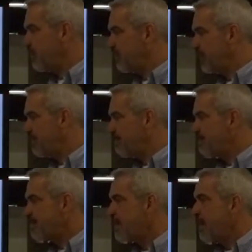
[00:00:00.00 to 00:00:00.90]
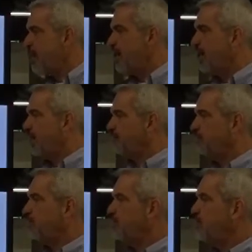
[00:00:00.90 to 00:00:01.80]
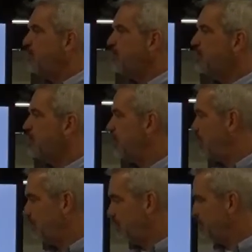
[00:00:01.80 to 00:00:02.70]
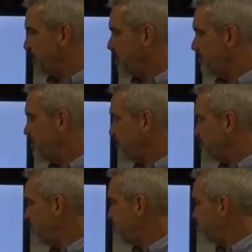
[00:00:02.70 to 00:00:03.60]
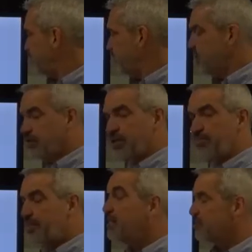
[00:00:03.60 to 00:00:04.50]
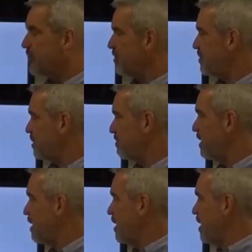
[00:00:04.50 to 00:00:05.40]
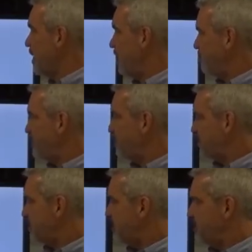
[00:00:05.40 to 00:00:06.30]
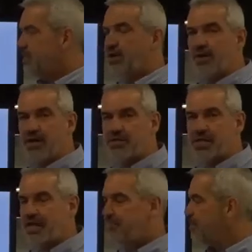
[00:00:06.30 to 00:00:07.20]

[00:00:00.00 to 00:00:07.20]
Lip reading: okay? Fuses, here's a couple demonstrations, or a couple illustrations, excuse me. This is a TRS type